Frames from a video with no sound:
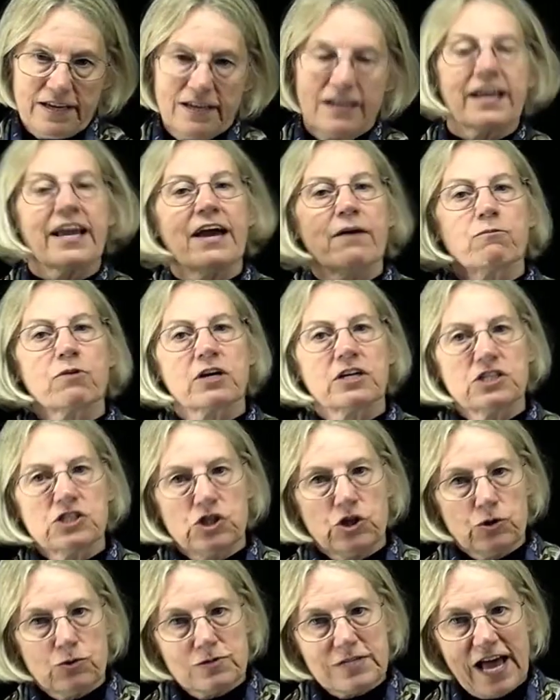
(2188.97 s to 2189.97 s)
And again, we're going to
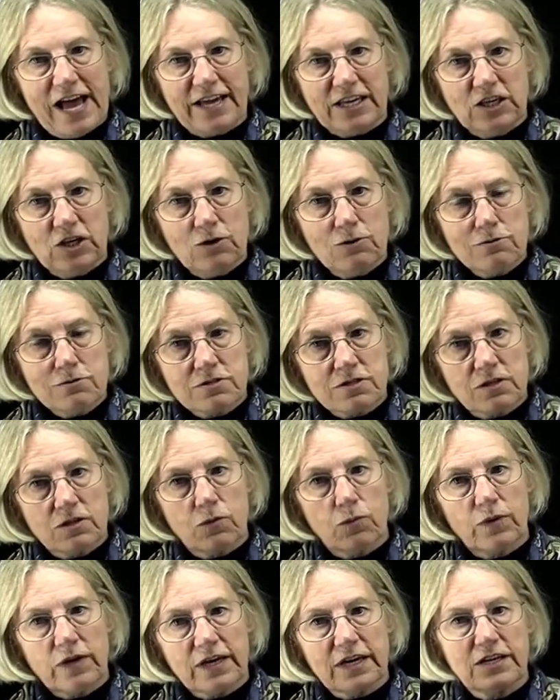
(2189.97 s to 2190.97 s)
use IQ so that
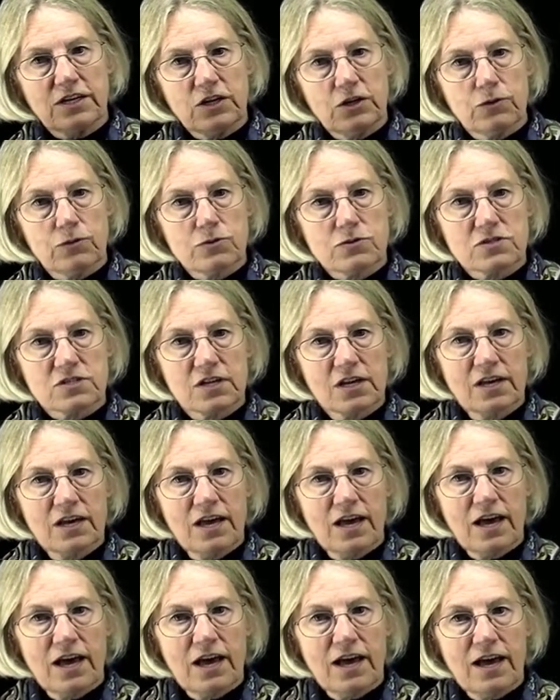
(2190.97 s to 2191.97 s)
we can use
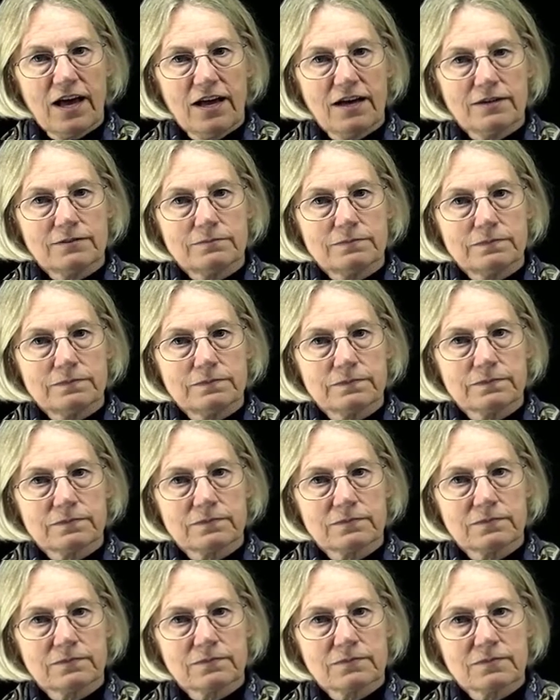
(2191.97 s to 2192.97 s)

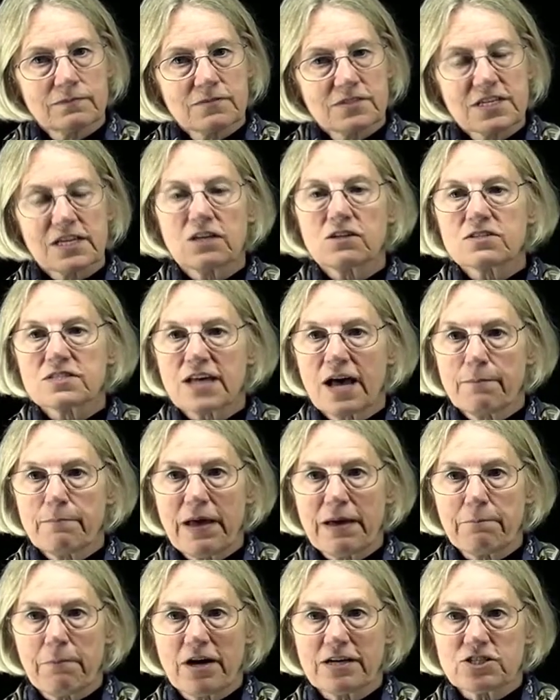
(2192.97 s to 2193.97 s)
single
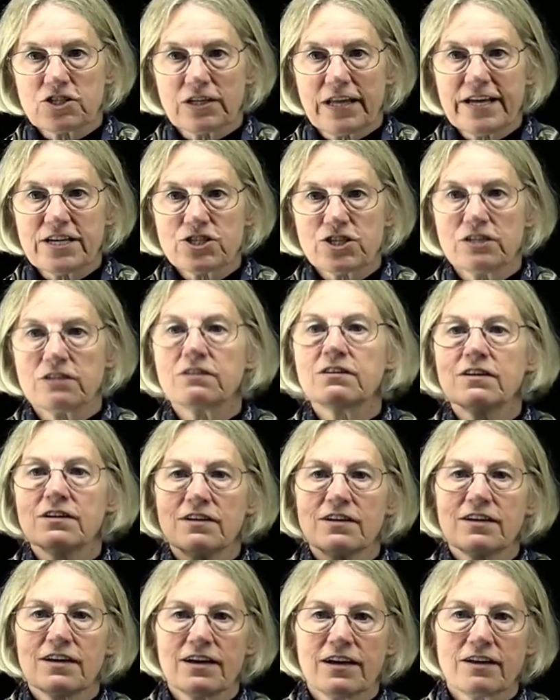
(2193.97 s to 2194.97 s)
sideband modulation
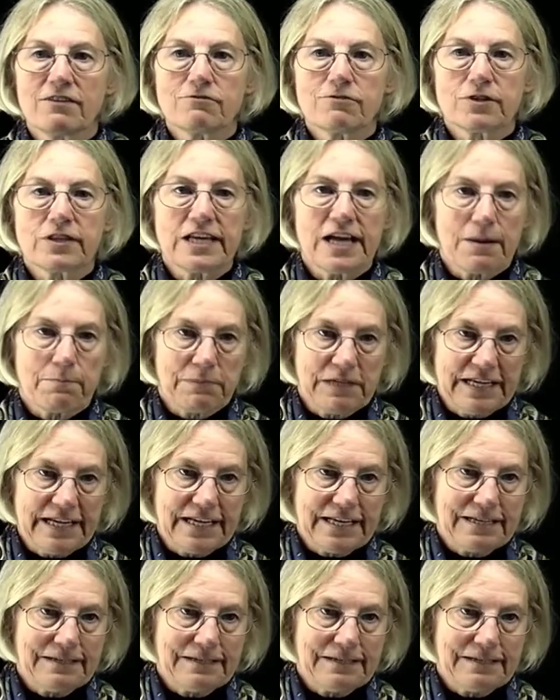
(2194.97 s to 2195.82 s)
for the uplink.